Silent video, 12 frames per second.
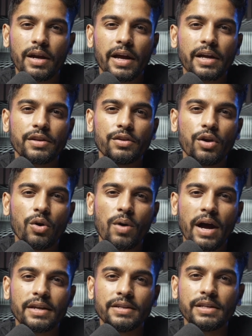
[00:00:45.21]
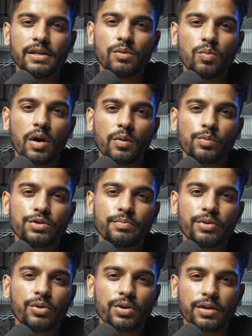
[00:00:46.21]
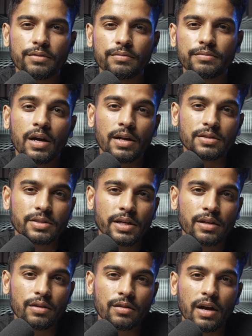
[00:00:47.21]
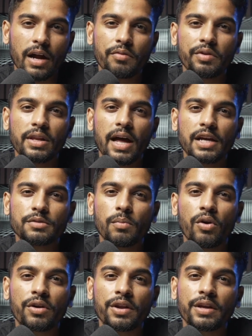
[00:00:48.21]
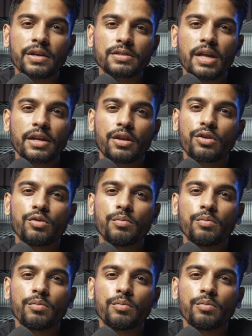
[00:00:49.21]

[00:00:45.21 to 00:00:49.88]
and I had no idea what was broken. Until I realized marketing is like the